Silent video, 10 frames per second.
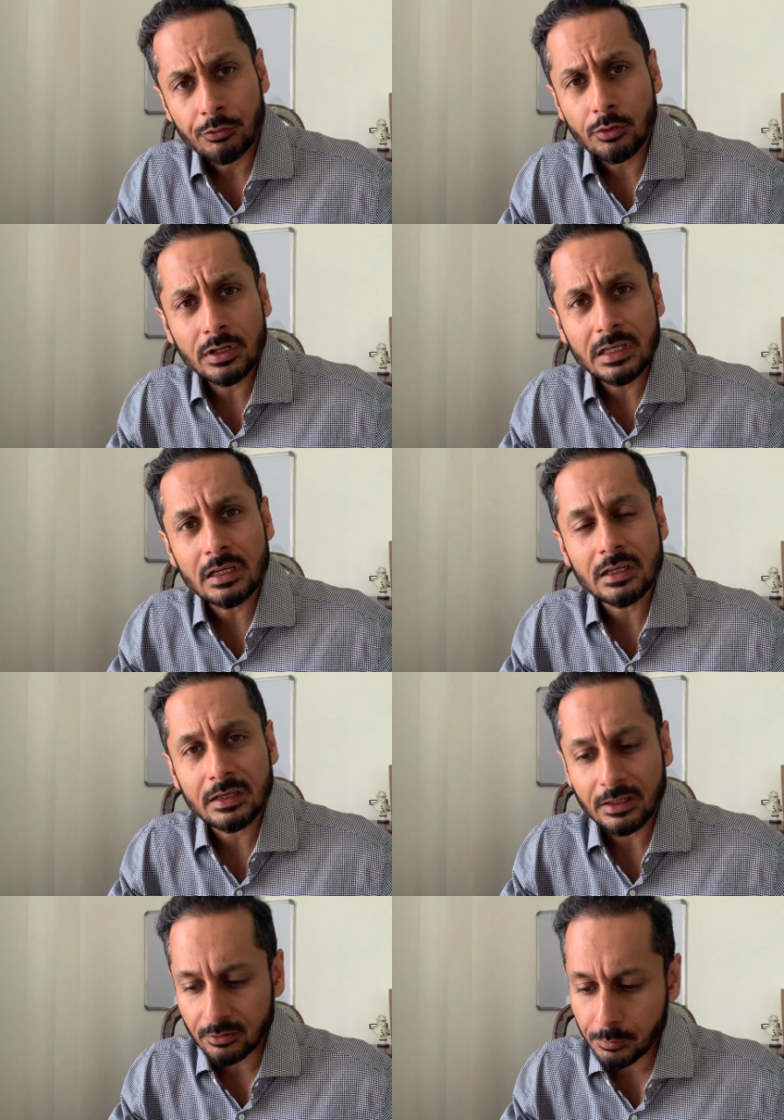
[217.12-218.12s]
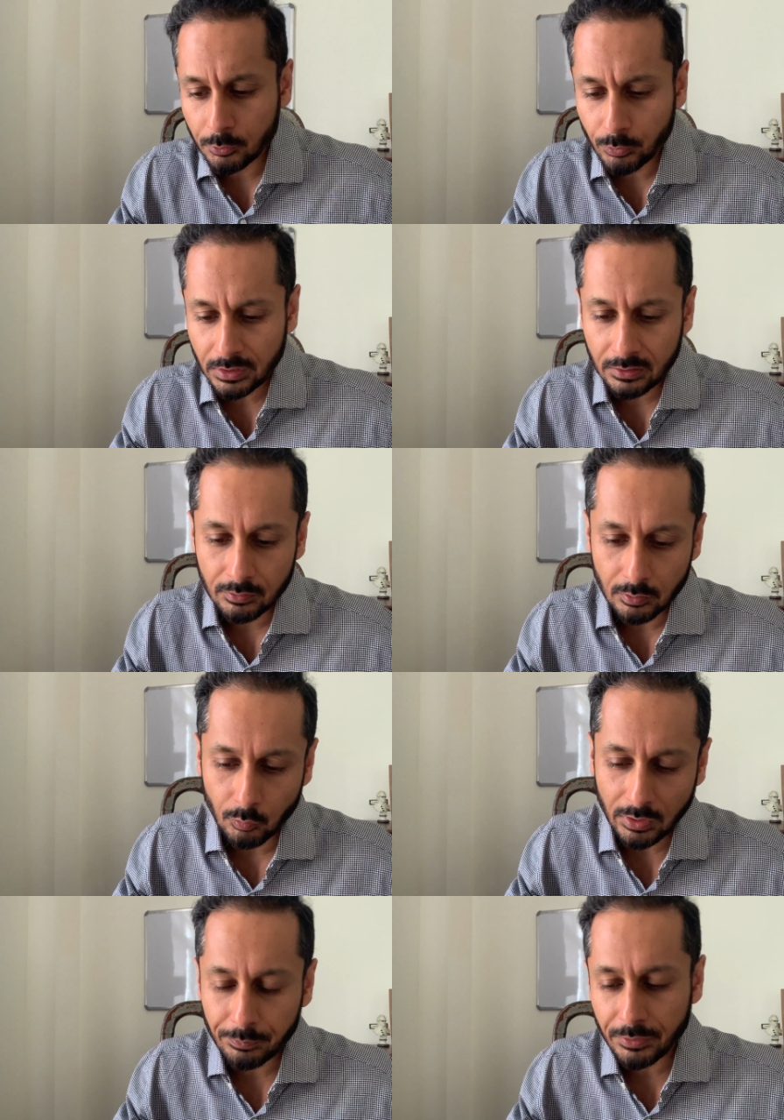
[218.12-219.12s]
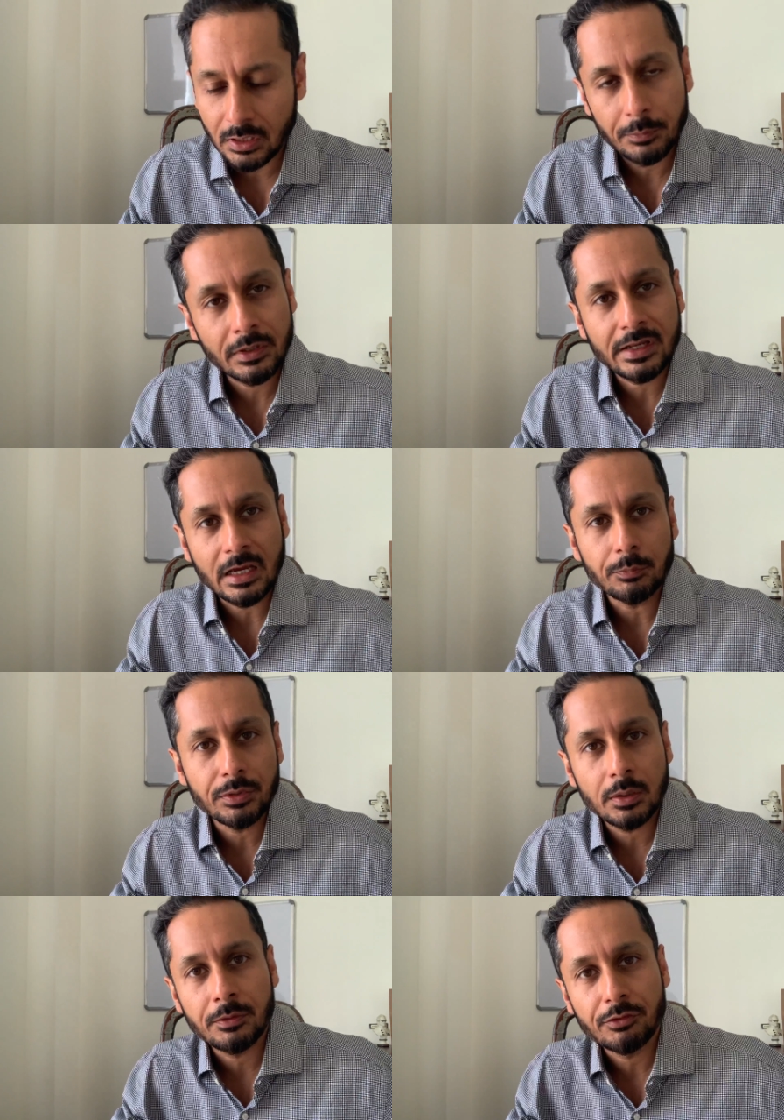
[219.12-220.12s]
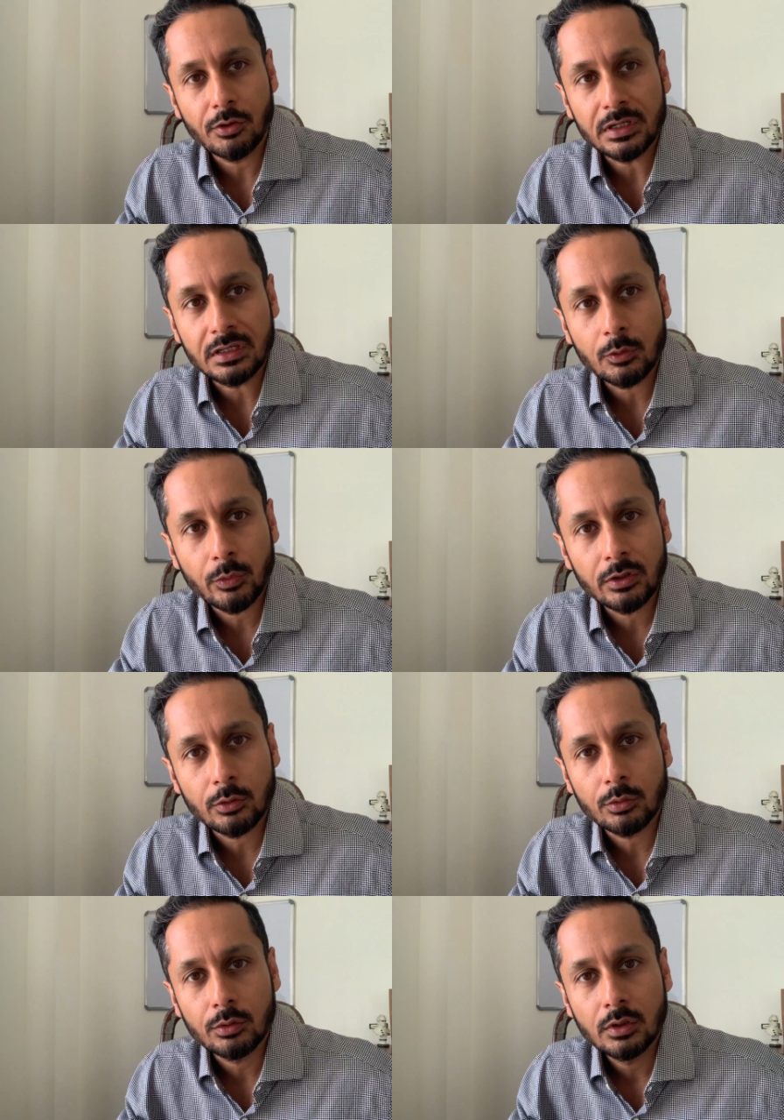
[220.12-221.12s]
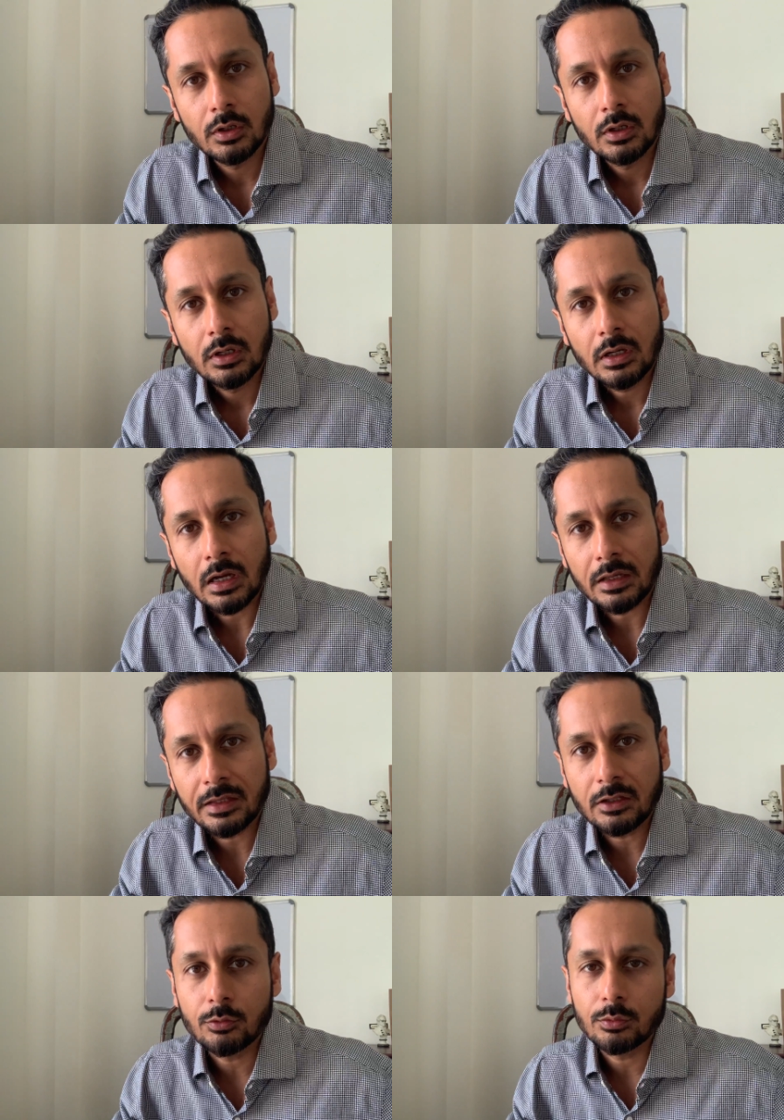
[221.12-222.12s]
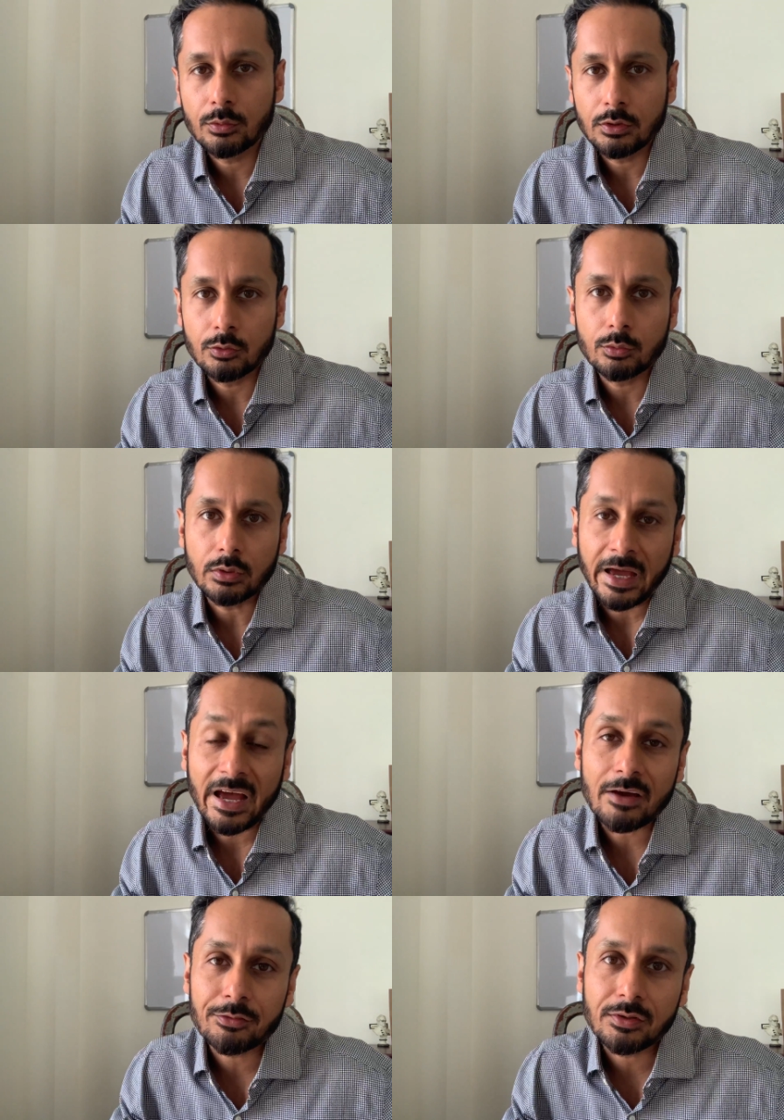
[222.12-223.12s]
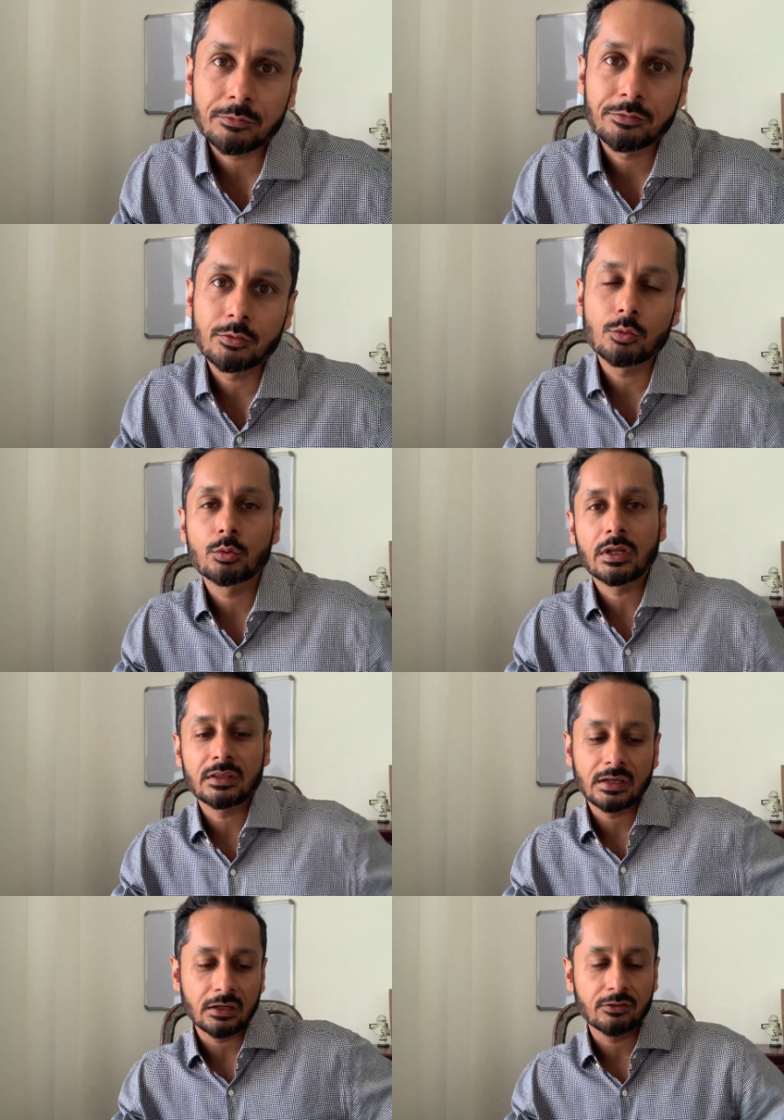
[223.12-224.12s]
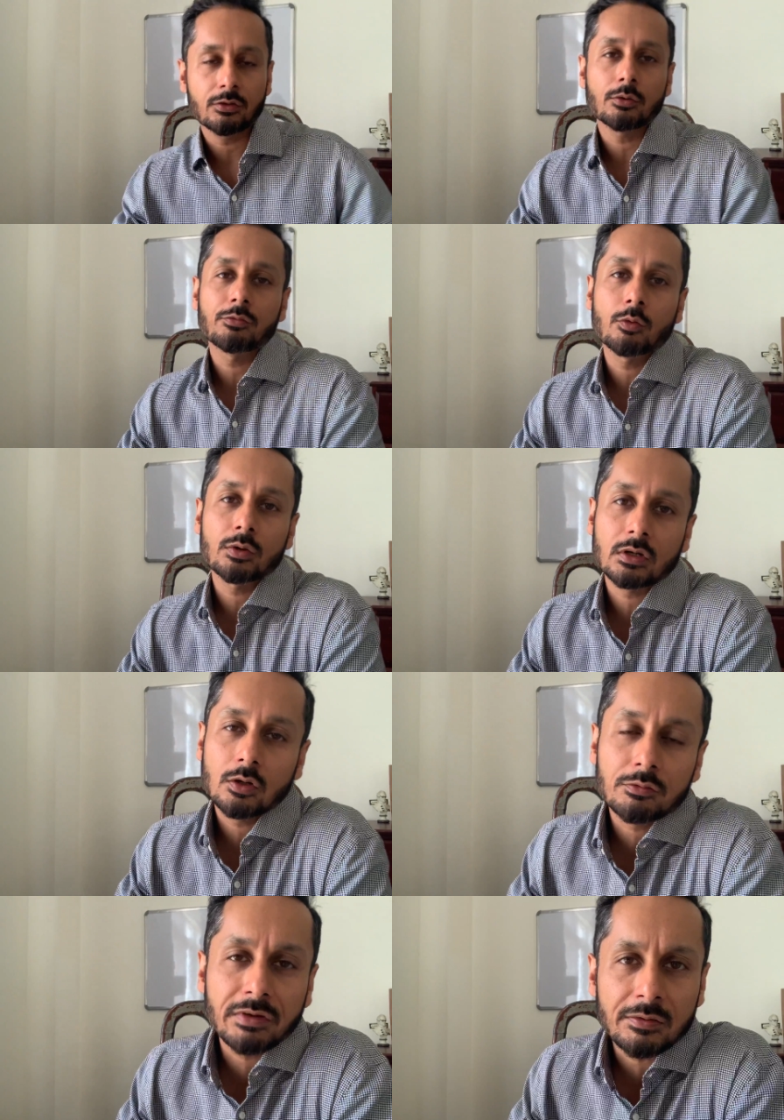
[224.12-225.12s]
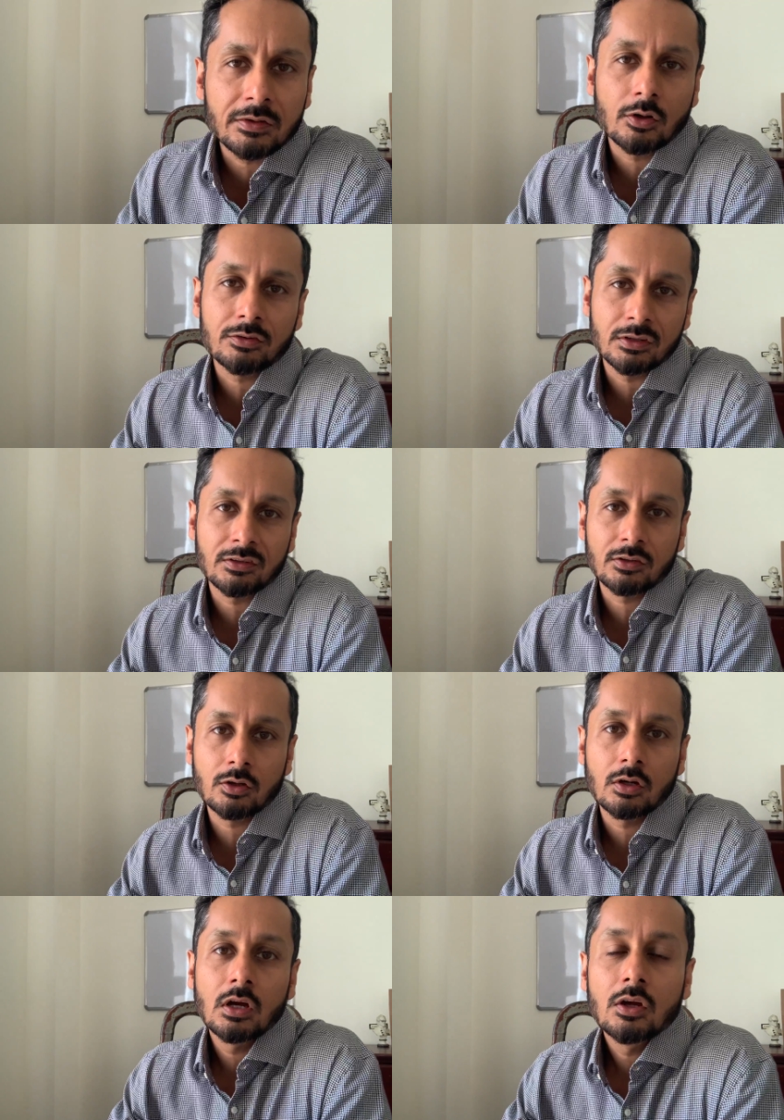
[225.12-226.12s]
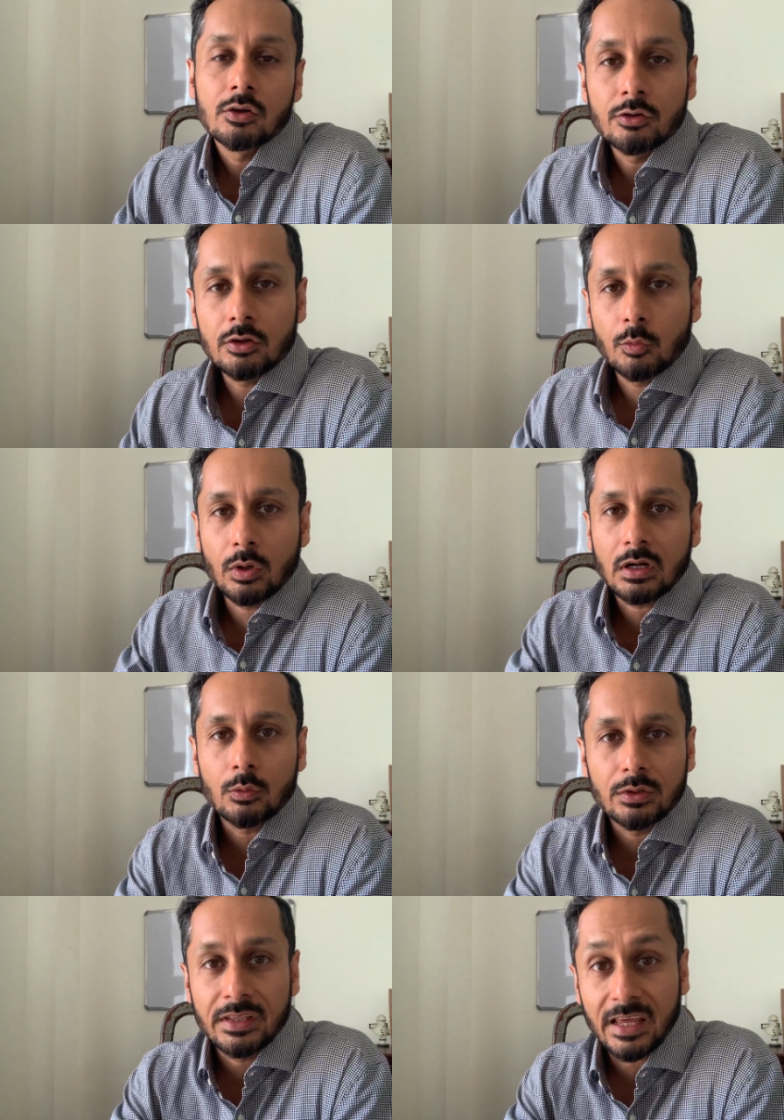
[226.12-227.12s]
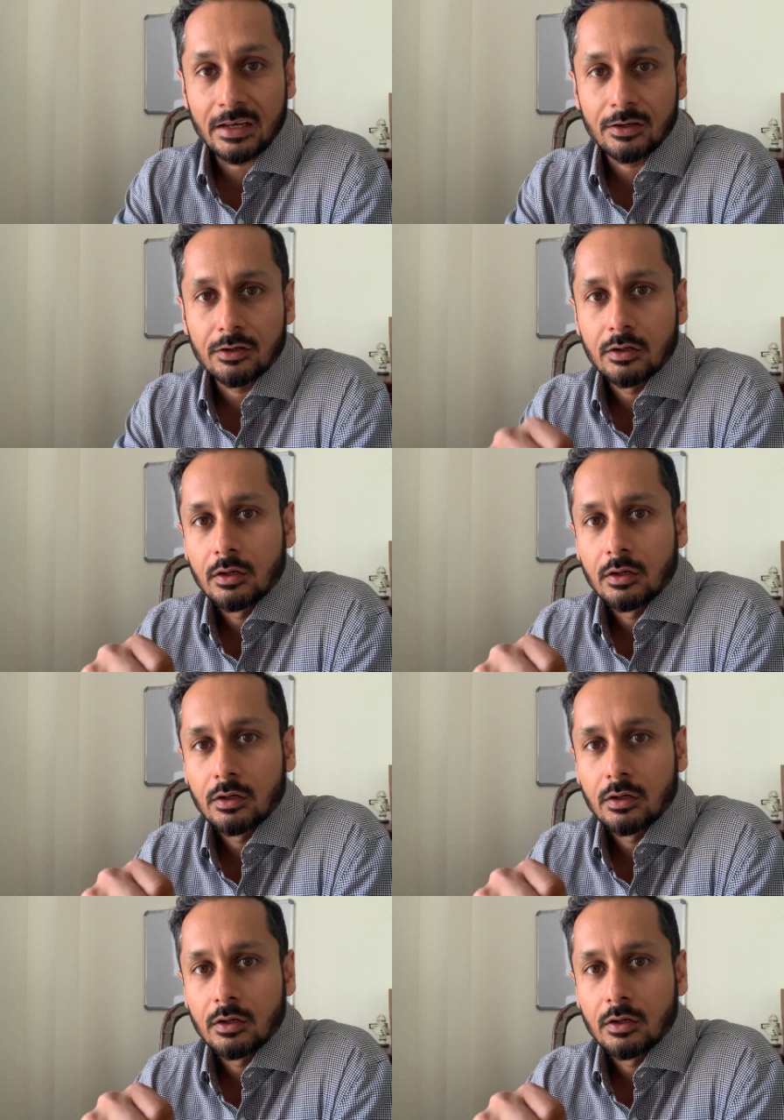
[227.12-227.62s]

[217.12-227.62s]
going to eat, like let's say between 1 p.m. and 9 p.m. as your eating window, then you have some food, and then at 3 or 4 o'clock, 5 o'clock, 6 o'clock, do your workout then.